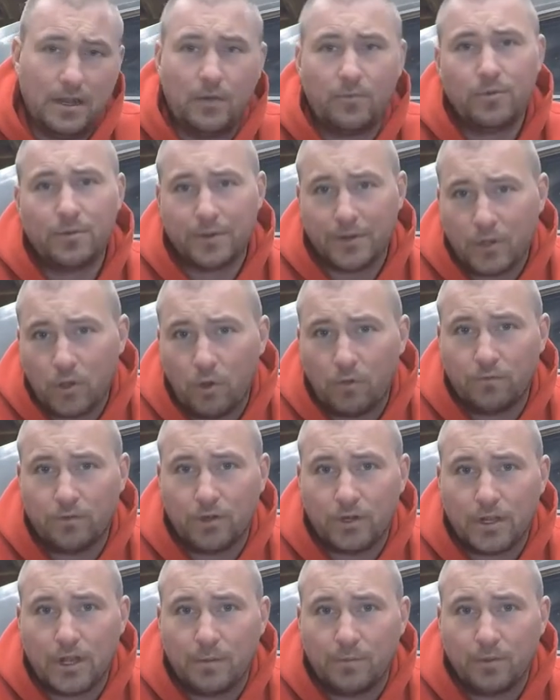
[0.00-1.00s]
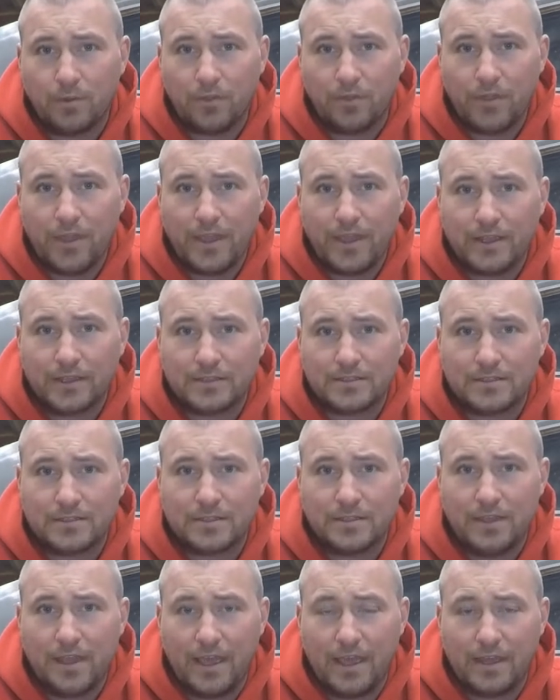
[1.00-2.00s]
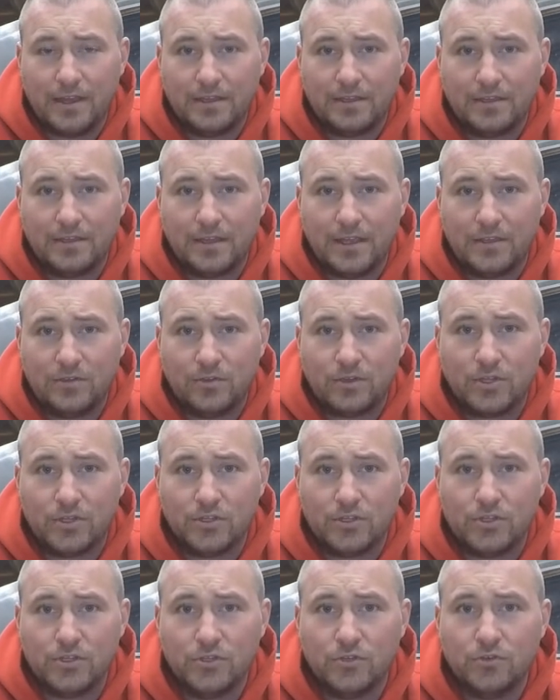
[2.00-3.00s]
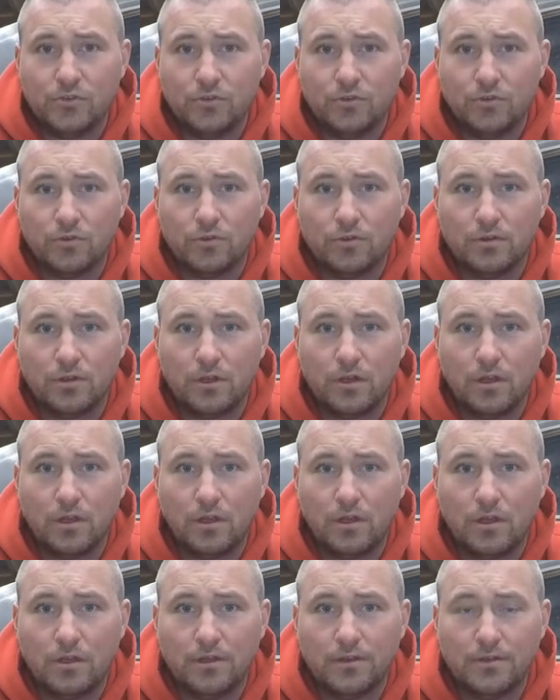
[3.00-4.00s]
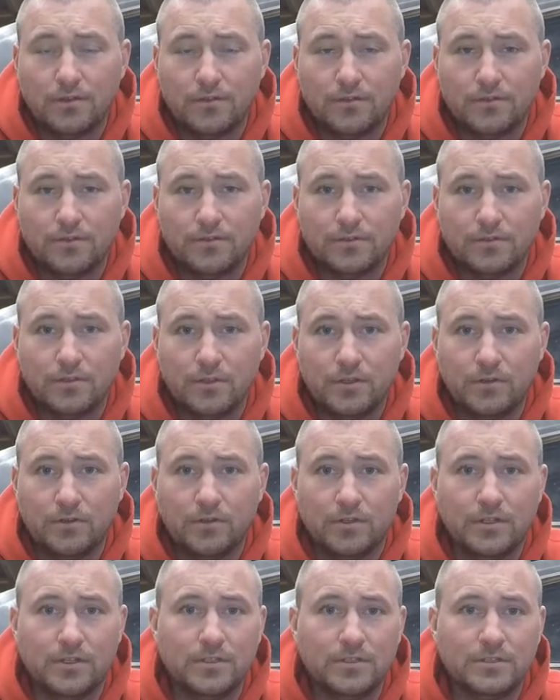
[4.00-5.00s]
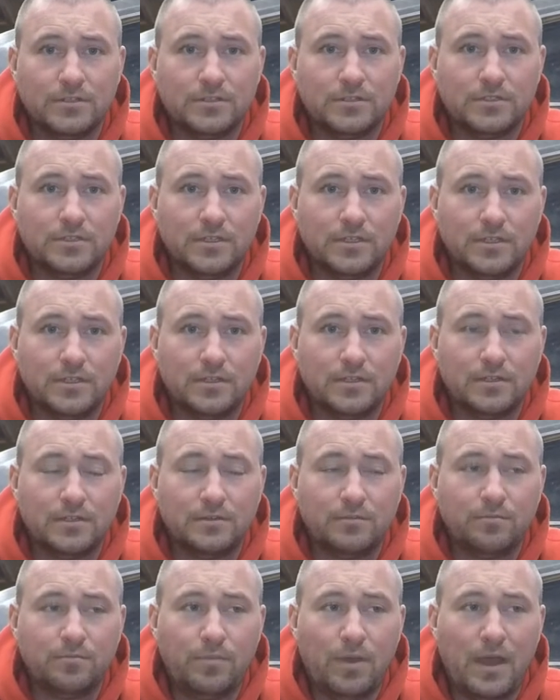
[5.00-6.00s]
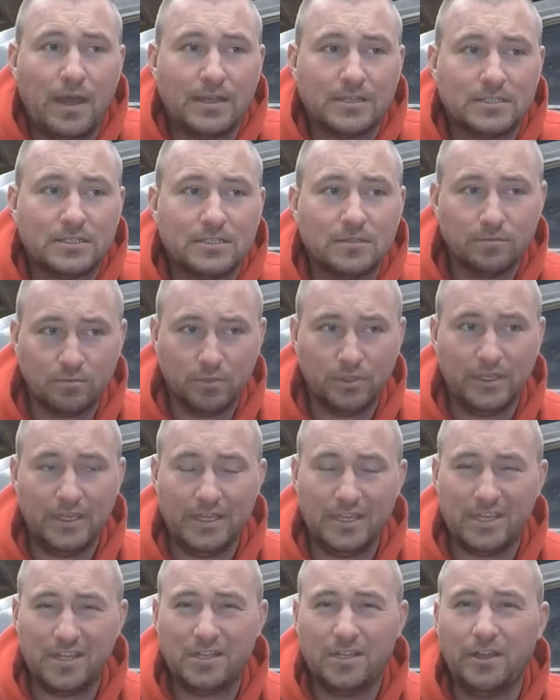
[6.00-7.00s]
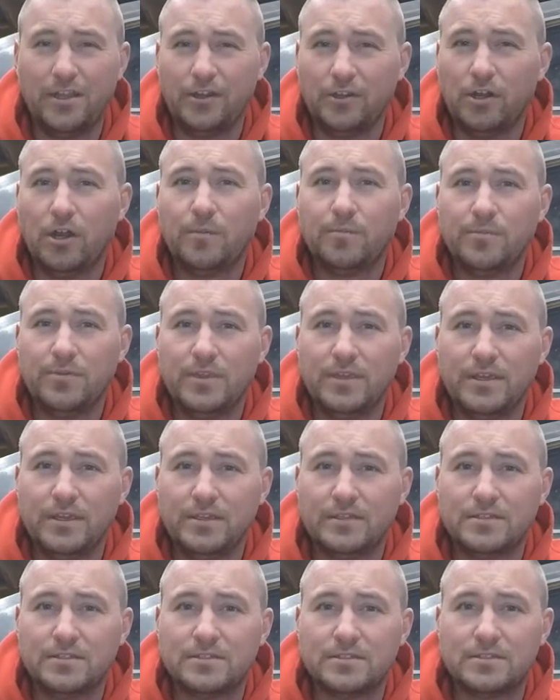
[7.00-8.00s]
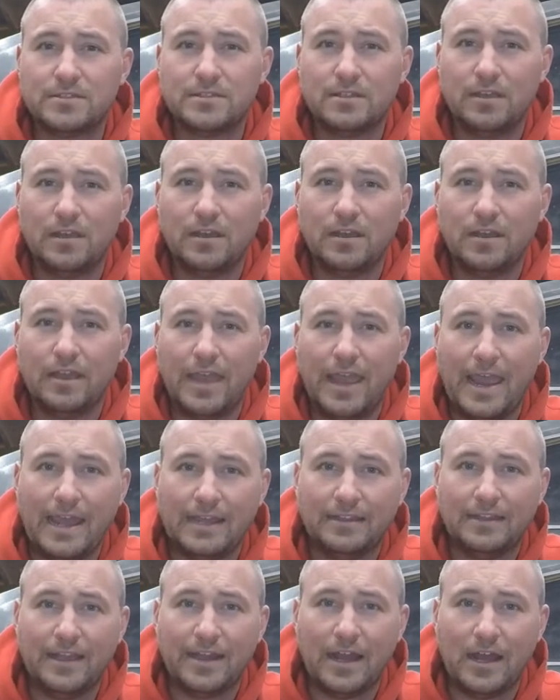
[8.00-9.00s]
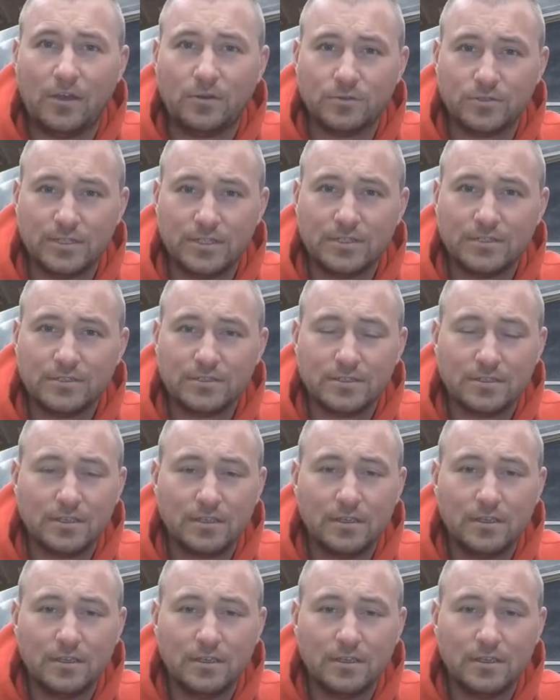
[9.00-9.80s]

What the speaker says: I'm going to go over a couple things that you can do, to possibly clear up these headlight housings.